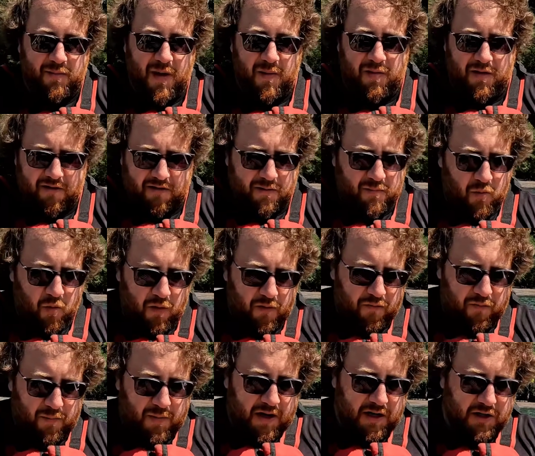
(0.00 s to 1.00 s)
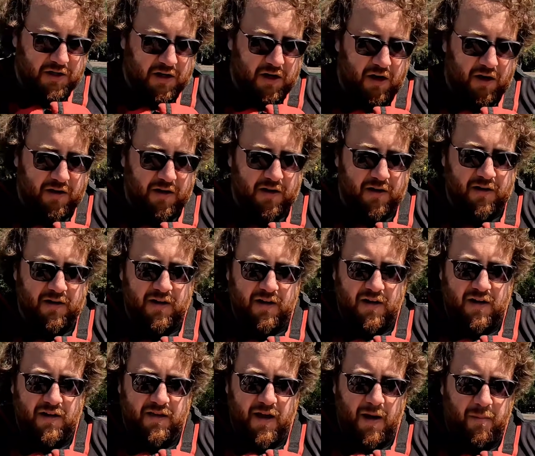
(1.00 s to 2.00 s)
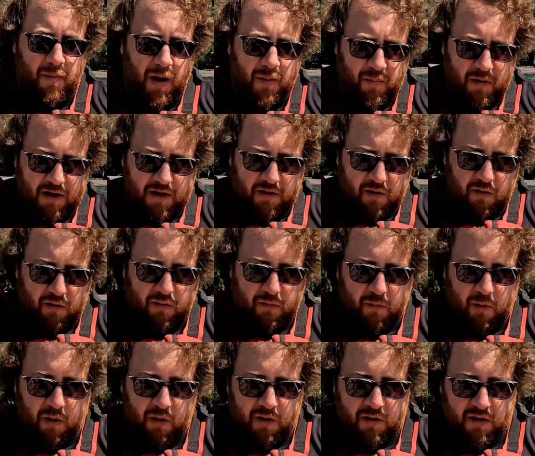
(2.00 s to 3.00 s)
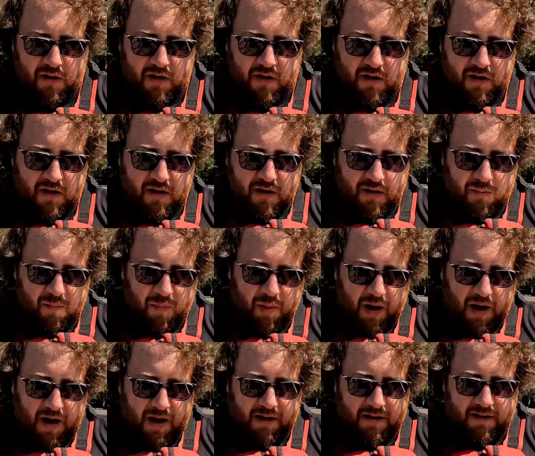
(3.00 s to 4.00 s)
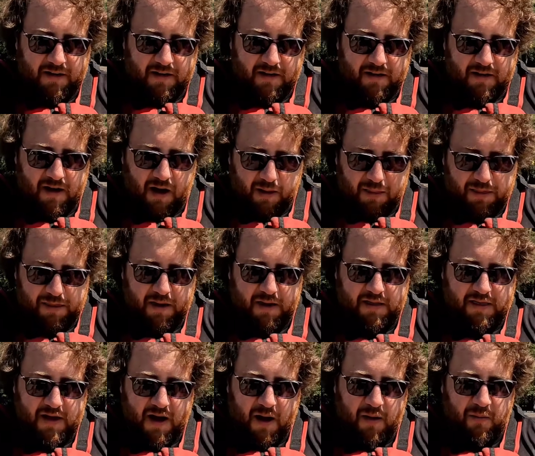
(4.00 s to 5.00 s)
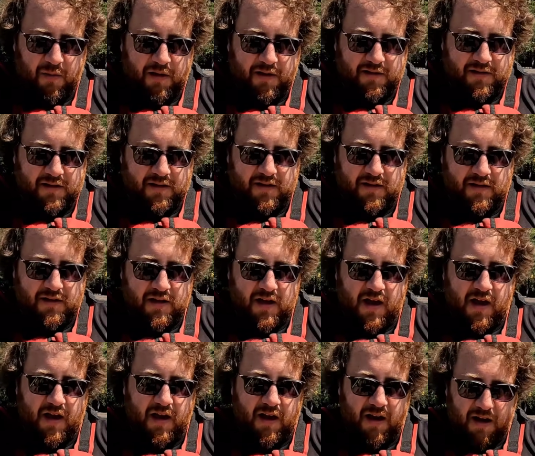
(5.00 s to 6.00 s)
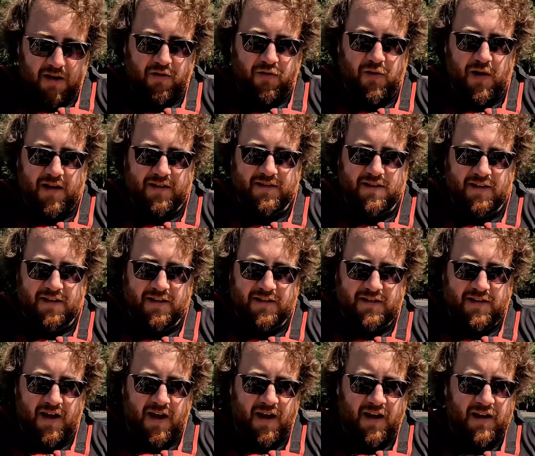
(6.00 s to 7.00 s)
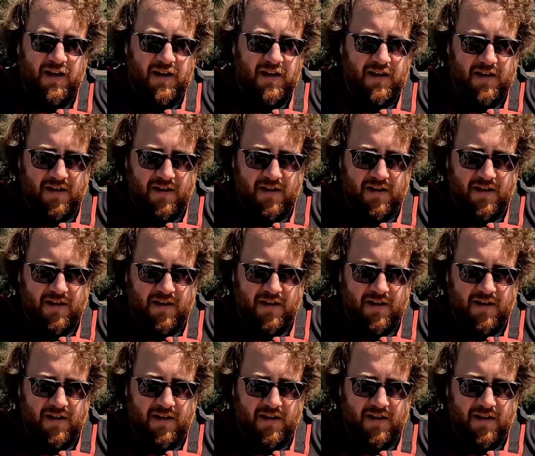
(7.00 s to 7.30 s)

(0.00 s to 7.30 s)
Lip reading: Maybe there's some more information on here that might be useful, but I think that was interesting to say,